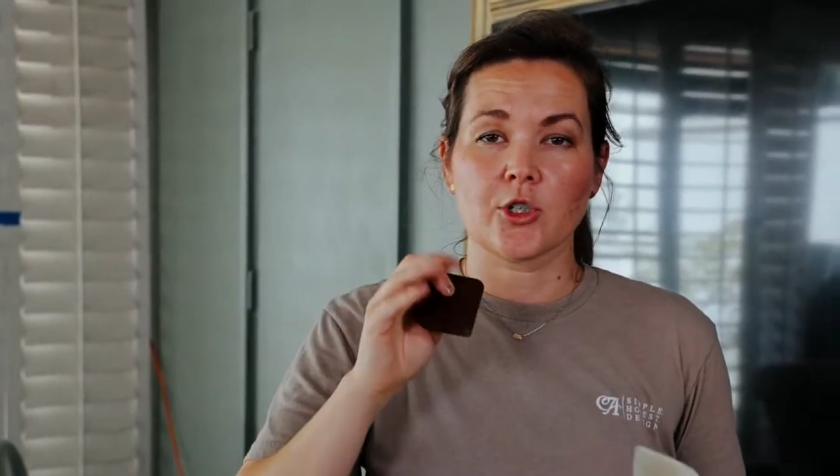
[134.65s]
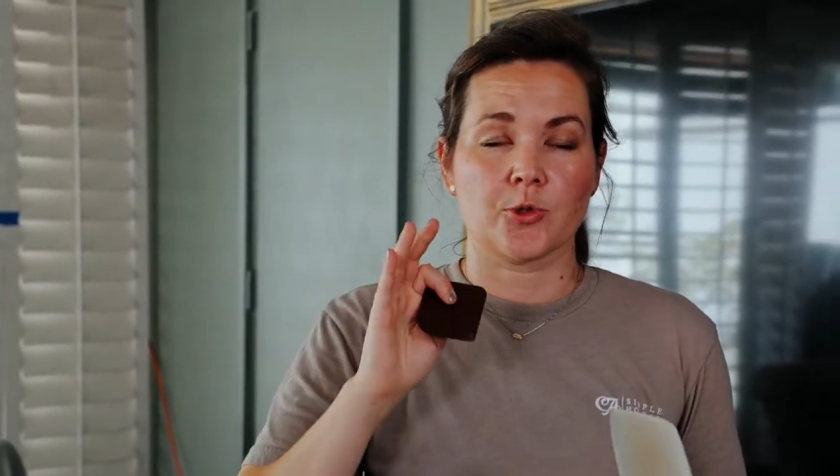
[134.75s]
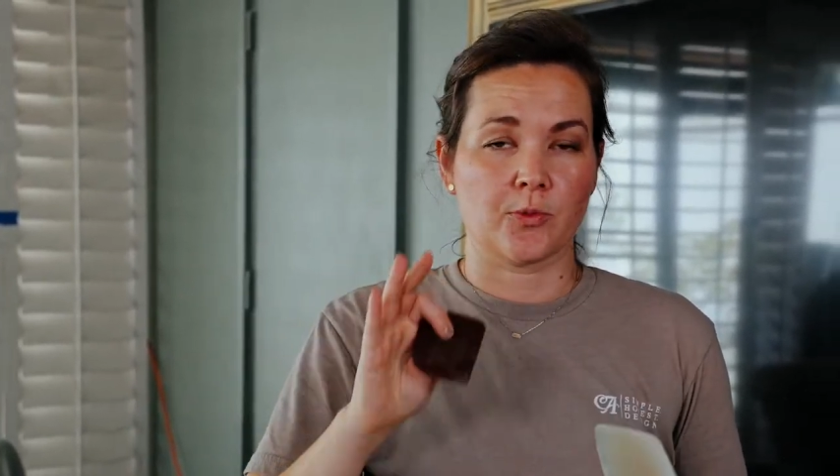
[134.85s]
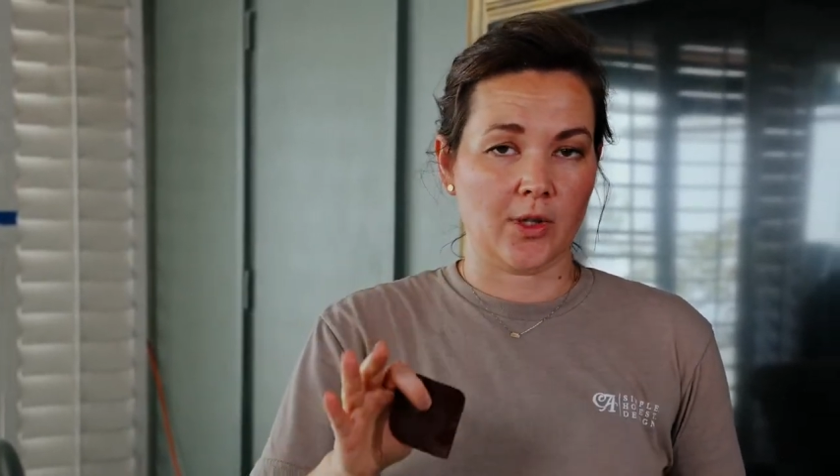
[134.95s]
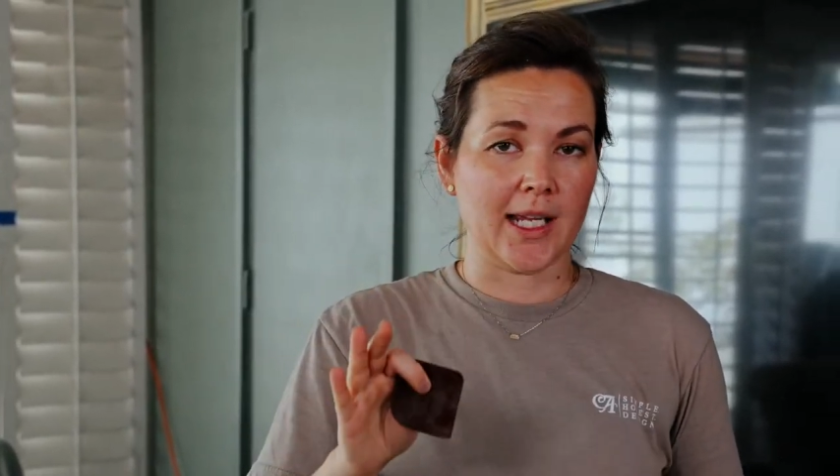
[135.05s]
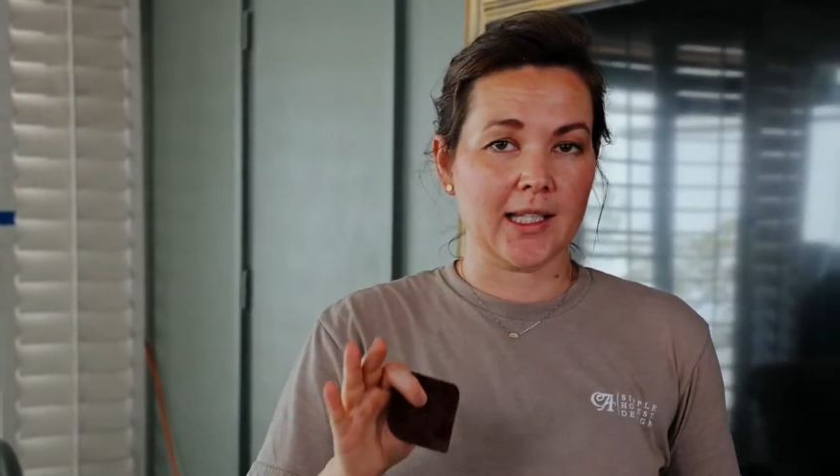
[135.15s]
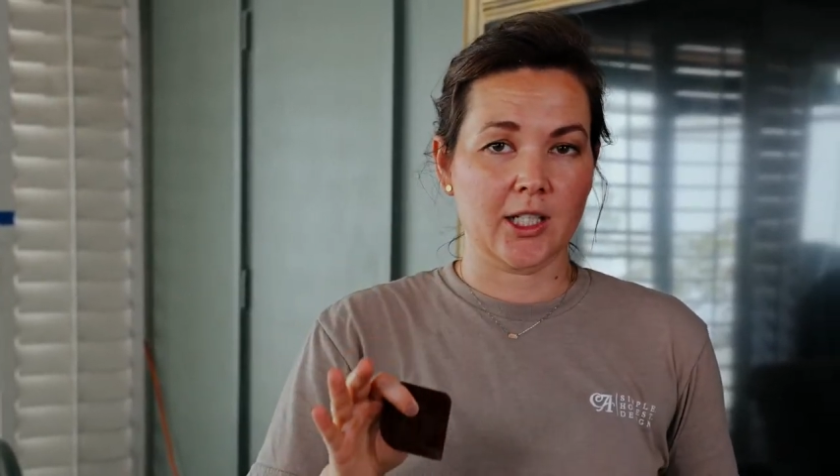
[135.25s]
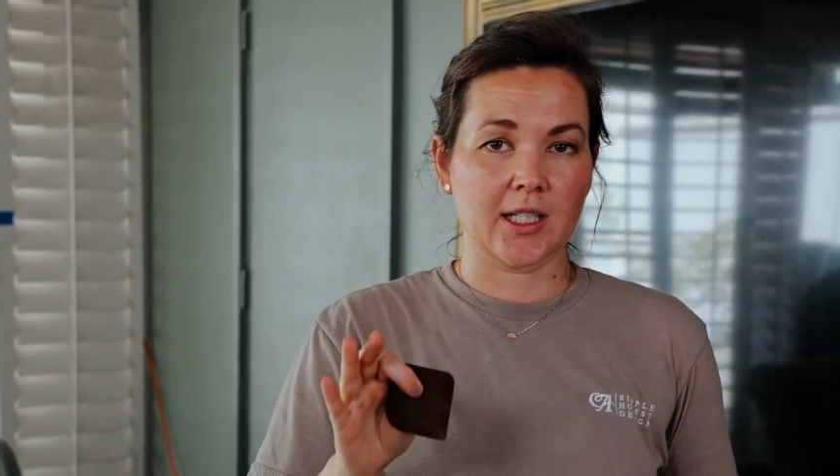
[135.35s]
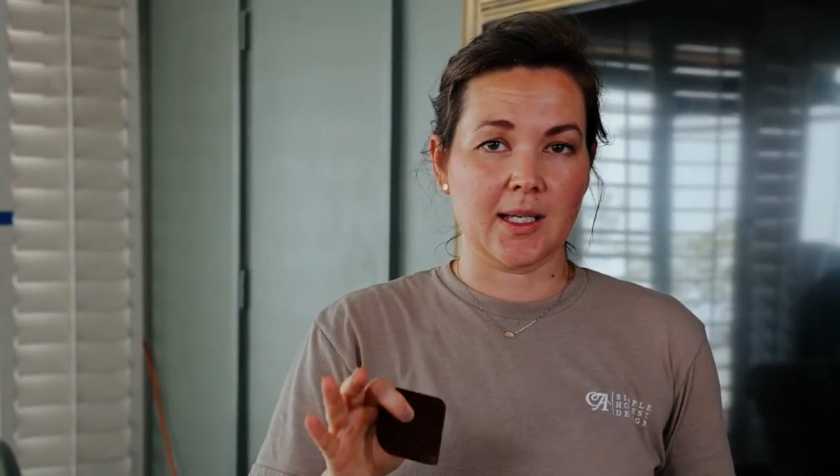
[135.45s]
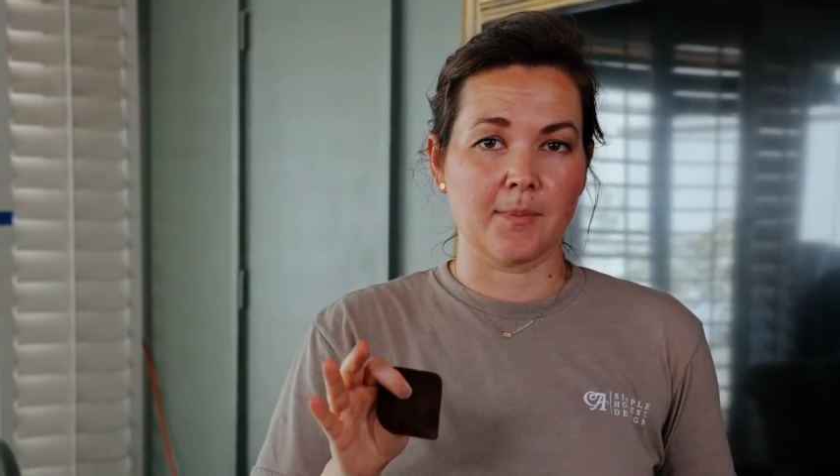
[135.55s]
because you're likely
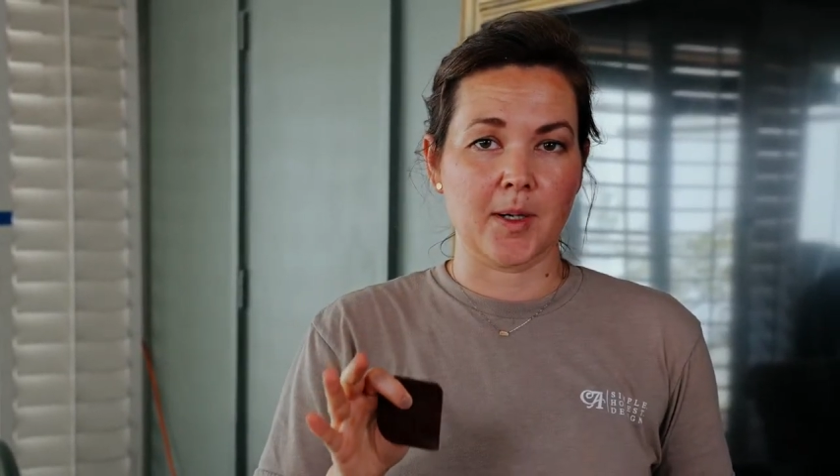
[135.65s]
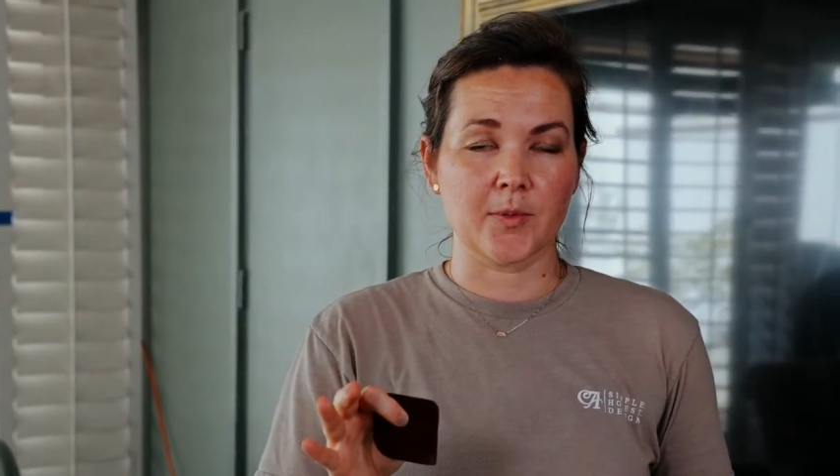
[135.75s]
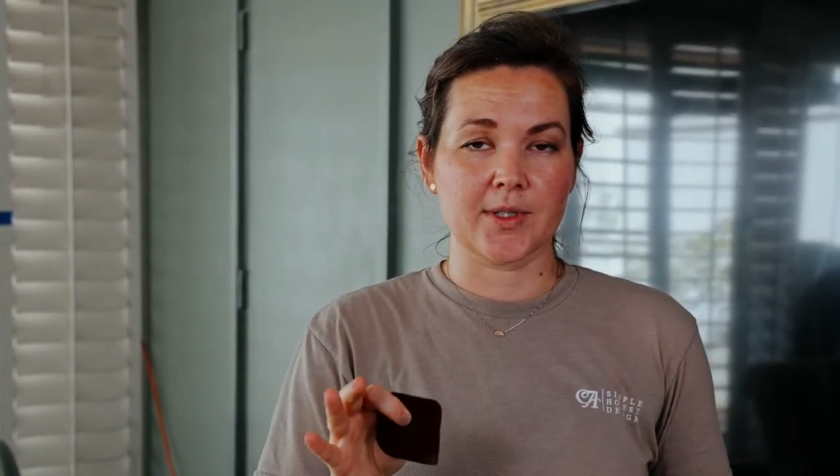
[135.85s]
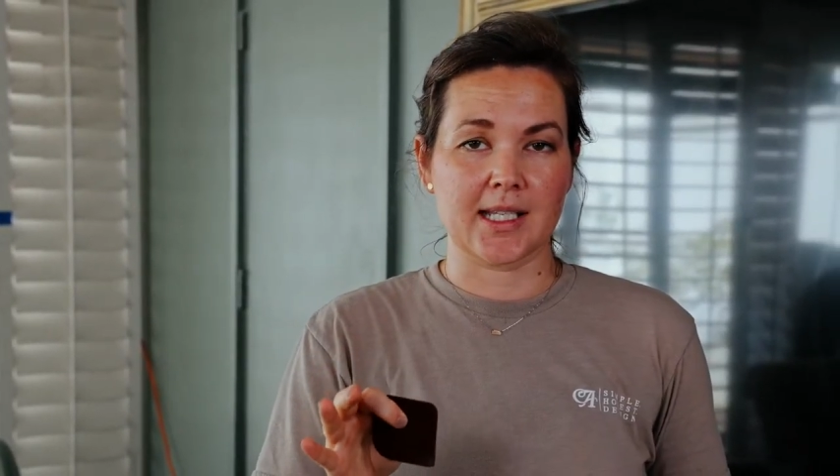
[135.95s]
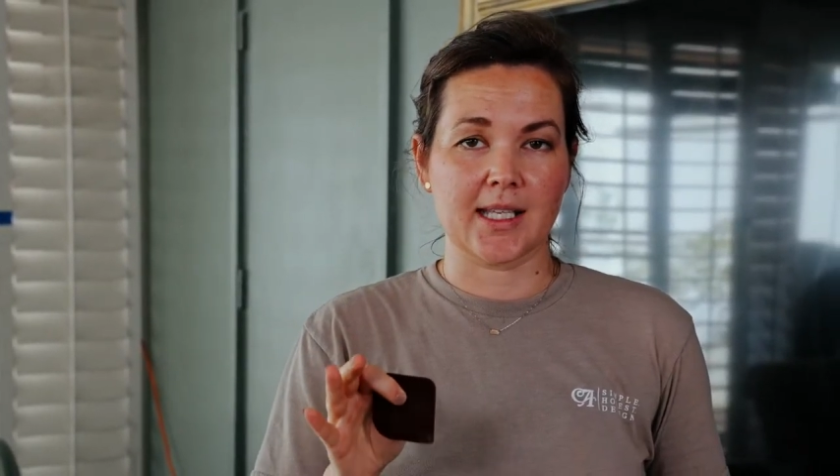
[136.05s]
going to get bubbles